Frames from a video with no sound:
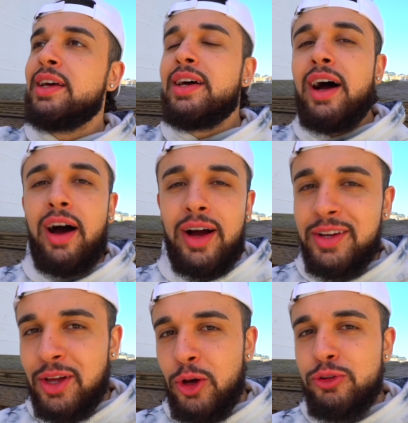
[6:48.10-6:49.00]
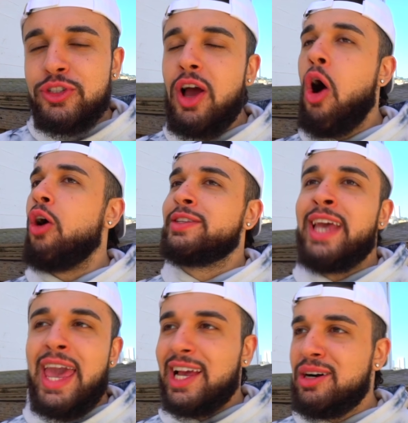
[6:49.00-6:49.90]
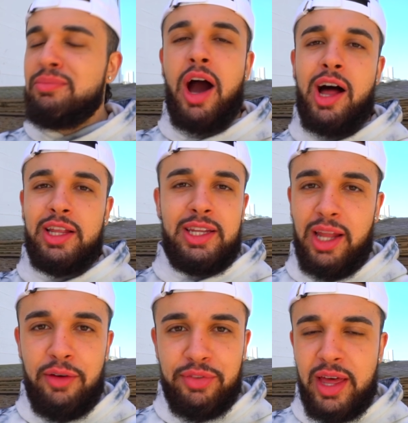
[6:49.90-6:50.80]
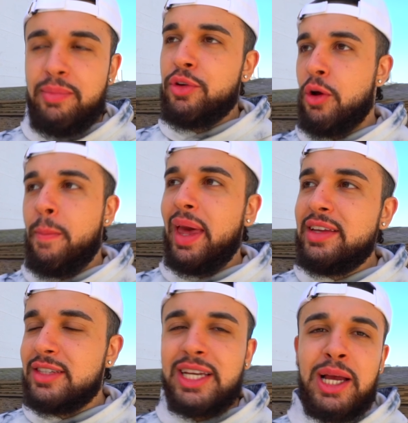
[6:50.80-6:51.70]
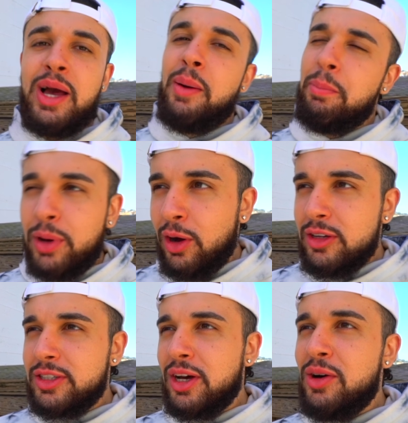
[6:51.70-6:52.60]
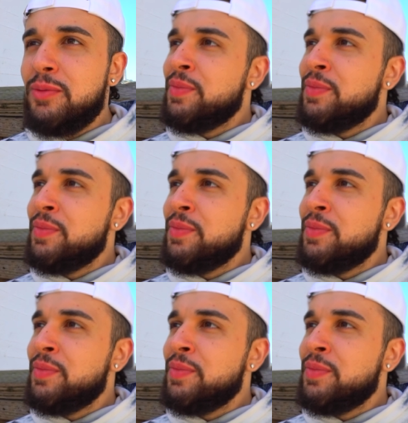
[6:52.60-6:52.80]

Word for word: Hundos, I'll take them. I'll love them. They're amazing. But also,